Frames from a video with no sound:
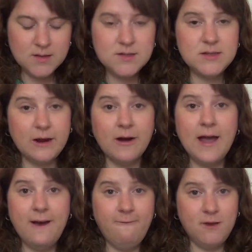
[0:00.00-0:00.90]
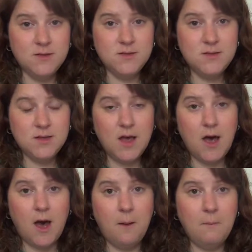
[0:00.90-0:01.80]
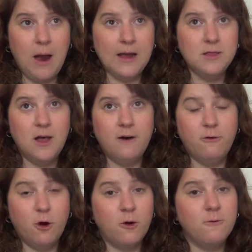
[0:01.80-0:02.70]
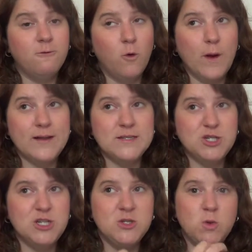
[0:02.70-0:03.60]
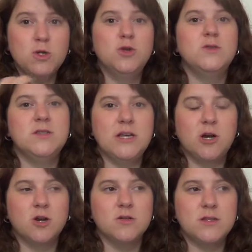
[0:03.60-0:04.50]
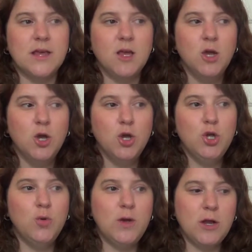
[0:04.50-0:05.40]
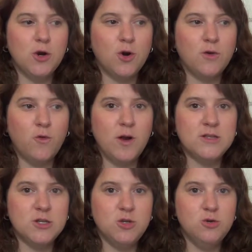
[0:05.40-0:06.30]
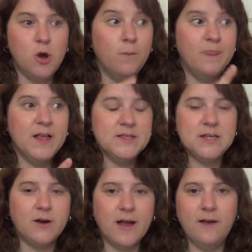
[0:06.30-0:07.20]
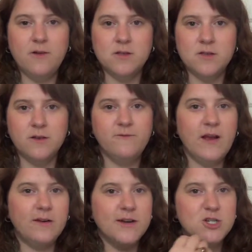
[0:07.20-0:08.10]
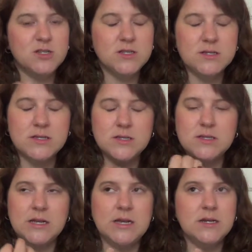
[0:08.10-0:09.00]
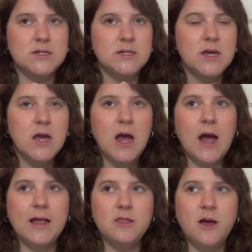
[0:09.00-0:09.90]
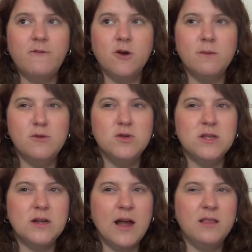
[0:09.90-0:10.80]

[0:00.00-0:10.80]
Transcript: Sara Evans, um, I love her voice. She's one of those singers like you hear her voice and you know that's Sara Evans. Very just distinct. I love her music.